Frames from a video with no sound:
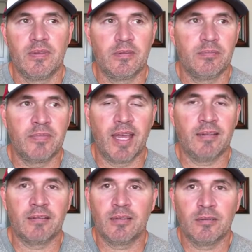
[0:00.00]
that
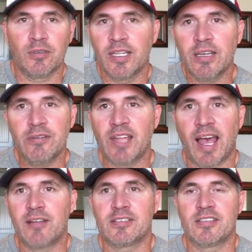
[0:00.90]
lived
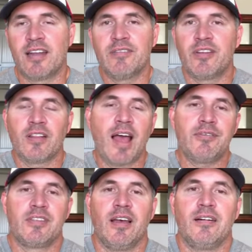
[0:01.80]
outside of their
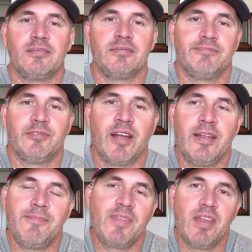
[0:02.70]
lifestyle, right?
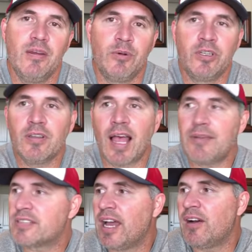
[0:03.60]
When your
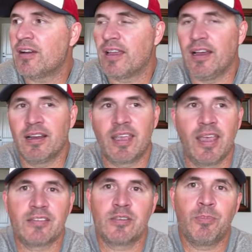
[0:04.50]
lifestyle
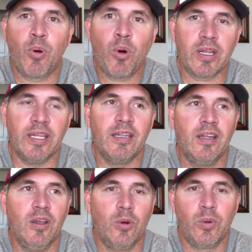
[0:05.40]
can't support it,
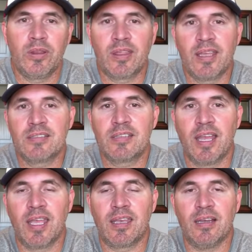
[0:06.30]
when things
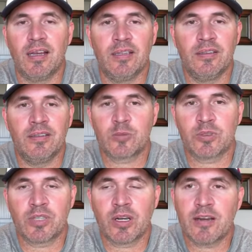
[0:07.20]
take a noticeable
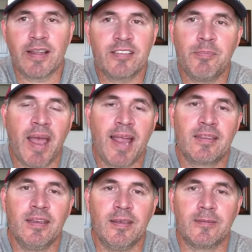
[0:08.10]
turn, that's a bad thing.